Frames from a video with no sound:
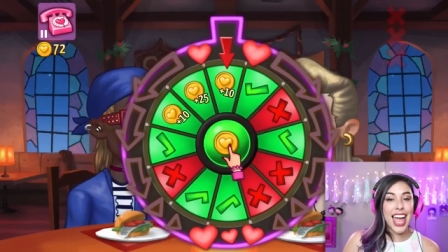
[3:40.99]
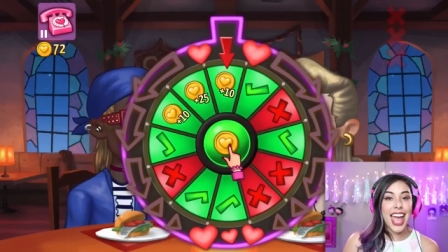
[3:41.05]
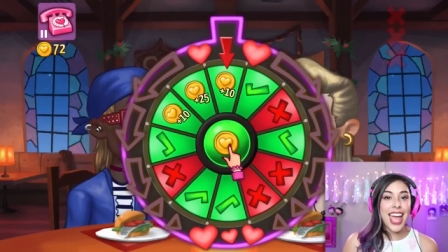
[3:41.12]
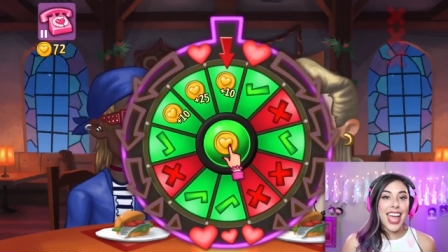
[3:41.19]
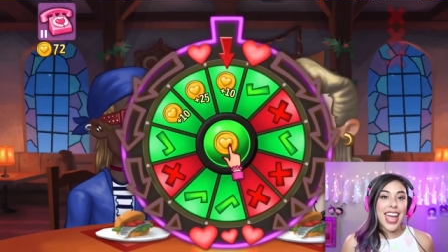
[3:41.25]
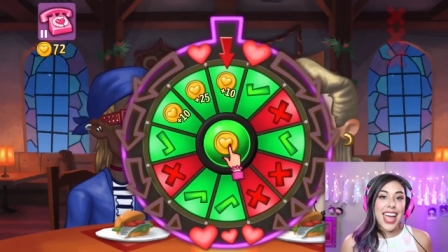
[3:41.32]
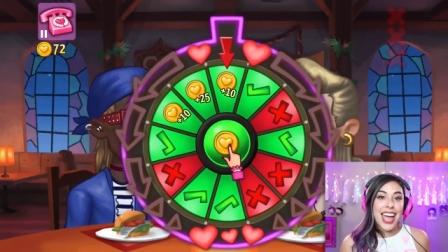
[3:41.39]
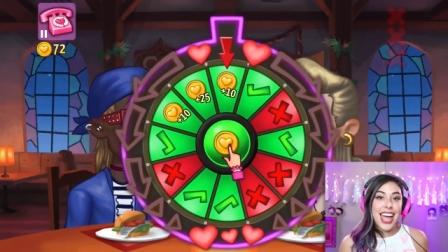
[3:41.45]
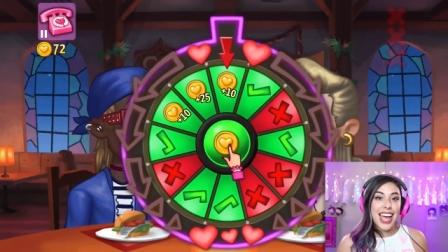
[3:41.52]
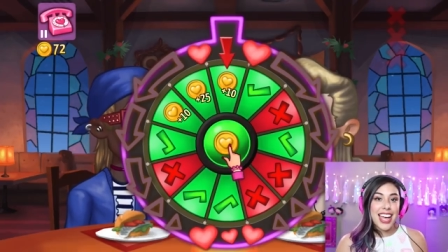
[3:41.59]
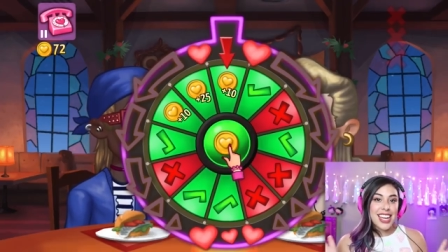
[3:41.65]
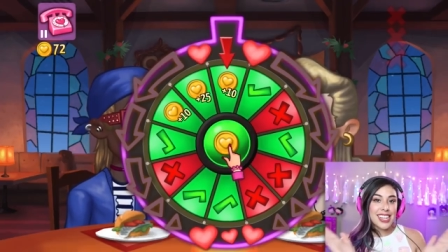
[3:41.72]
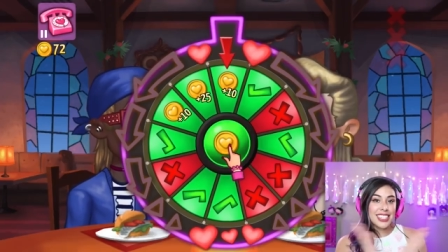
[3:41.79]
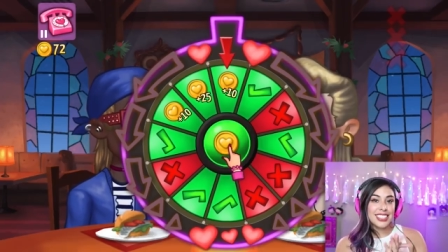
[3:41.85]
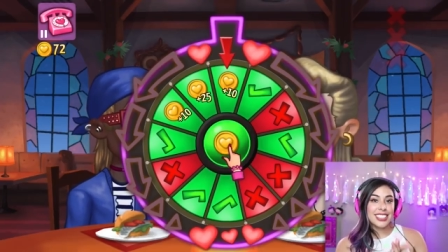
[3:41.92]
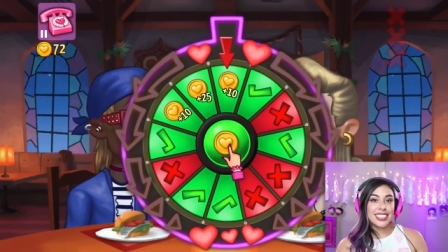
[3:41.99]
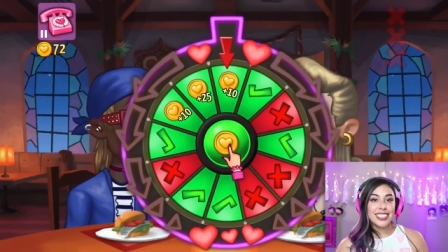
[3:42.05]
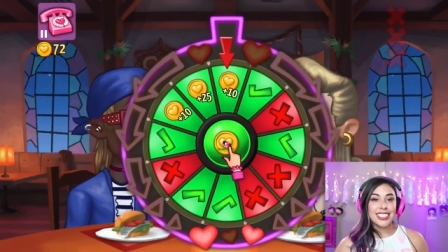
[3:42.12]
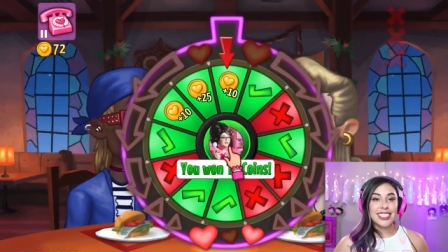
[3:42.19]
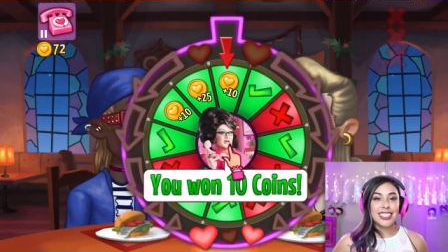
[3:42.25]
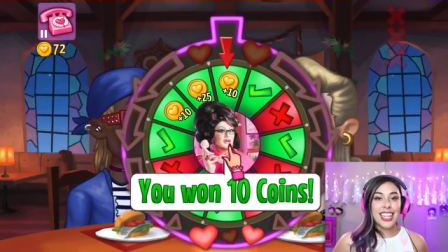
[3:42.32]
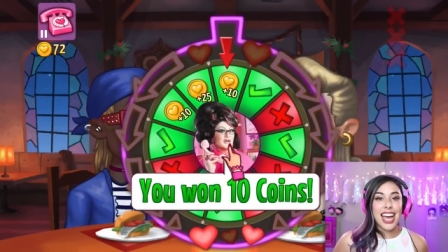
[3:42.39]
Yeah!
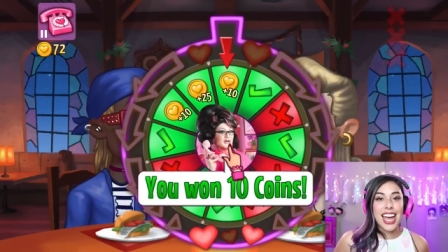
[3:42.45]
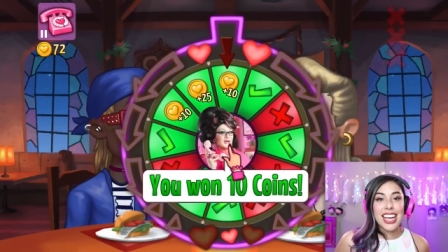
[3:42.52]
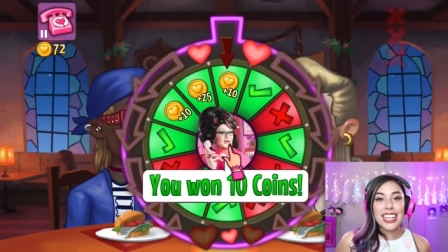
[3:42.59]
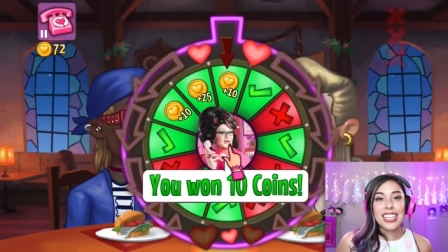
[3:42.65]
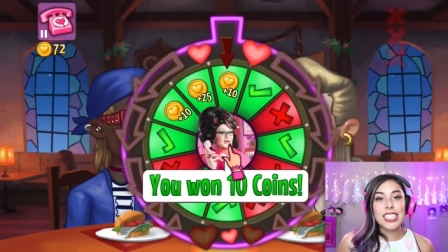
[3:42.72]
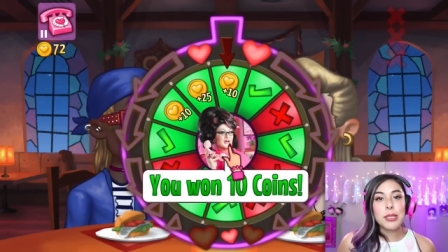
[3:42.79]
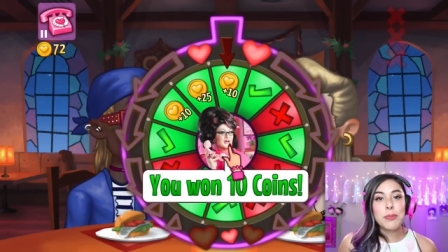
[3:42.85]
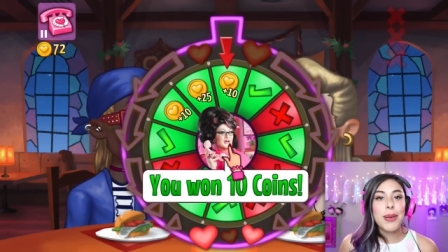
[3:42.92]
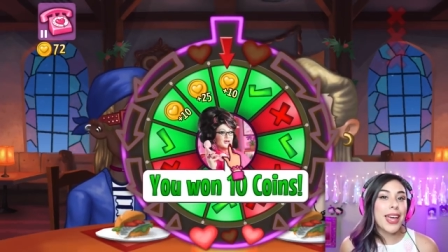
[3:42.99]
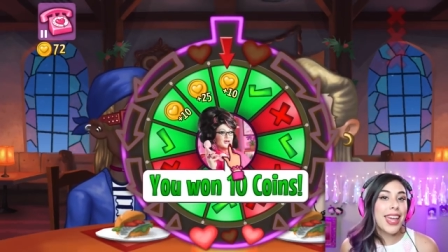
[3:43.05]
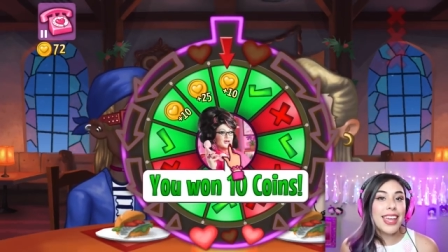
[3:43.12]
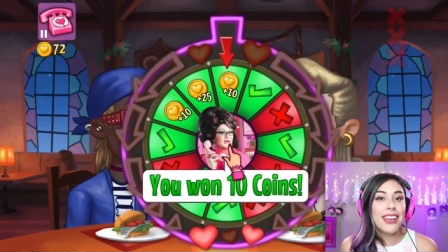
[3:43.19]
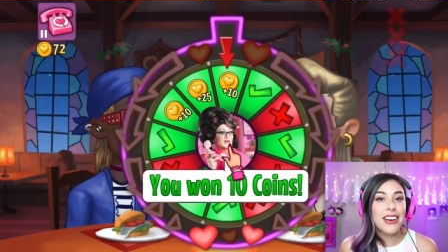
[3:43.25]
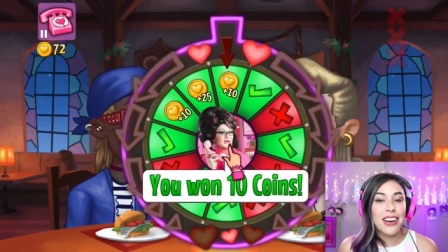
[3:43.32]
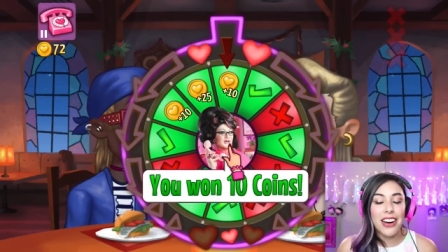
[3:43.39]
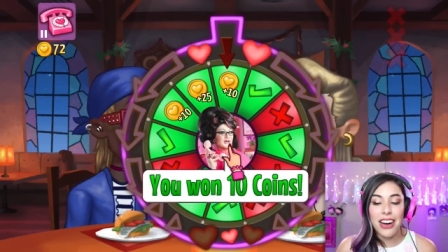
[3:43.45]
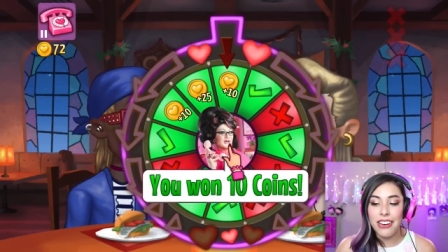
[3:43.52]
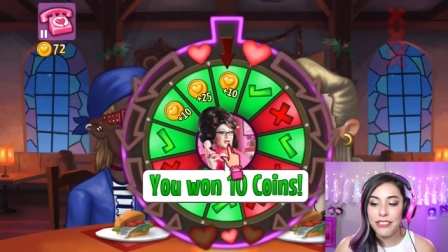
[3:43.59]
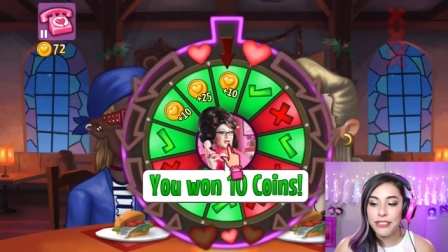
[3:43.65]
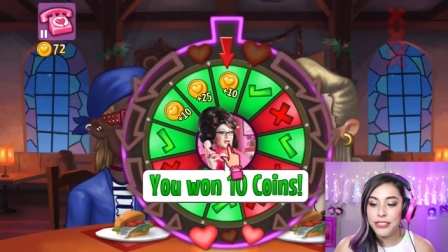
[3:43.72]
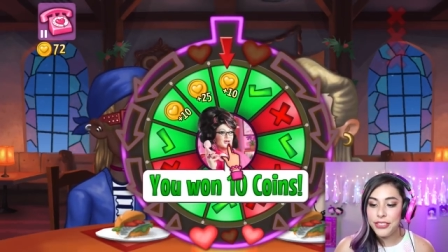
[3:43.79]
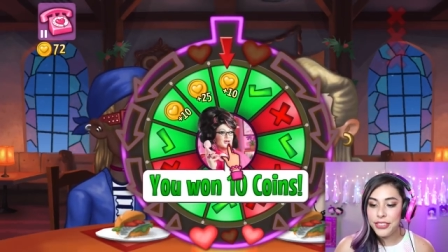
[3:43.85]
Lying is paying
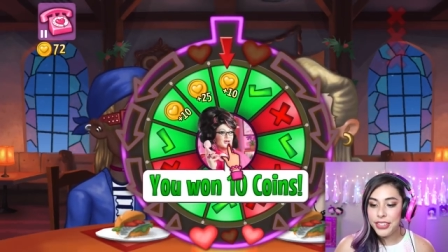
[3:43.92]
off!